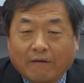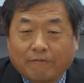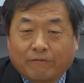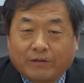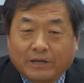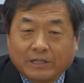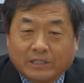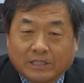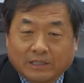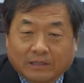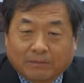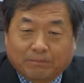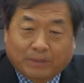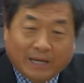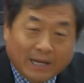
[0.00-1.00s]
facing the
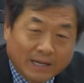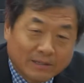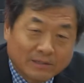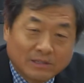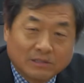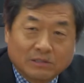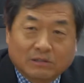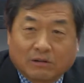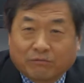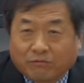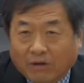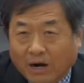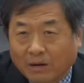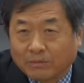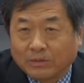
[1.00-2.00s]
peasants, the
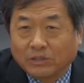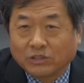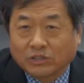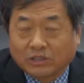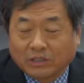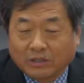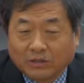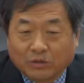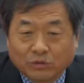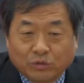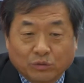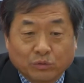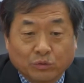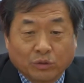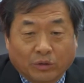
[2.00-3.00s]
farmers in those
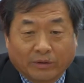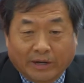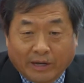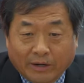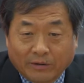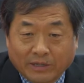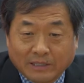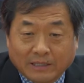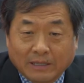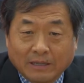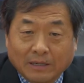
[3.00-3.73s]
rural areas.